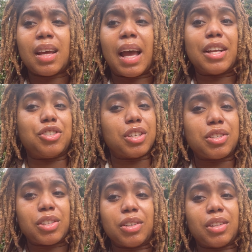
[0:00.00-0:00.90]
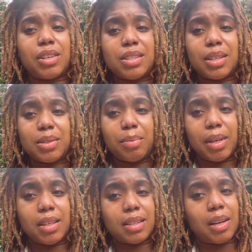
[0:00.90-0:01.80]
I had just turned 36
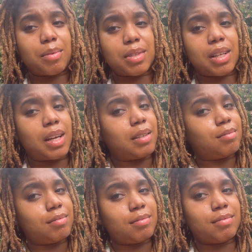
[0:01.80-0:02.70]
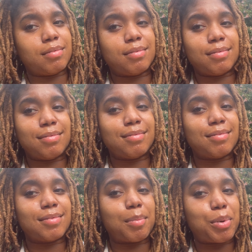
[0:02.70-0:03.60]
weeks, and I was like,
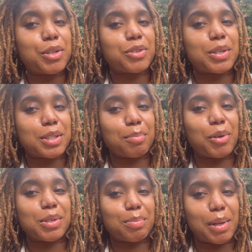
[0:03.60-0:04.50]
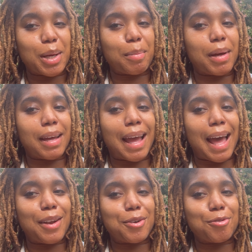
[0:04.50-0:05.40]
I'm pretty sure there's a mucus plug, but
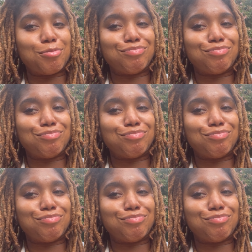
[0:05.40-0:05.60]
I don't,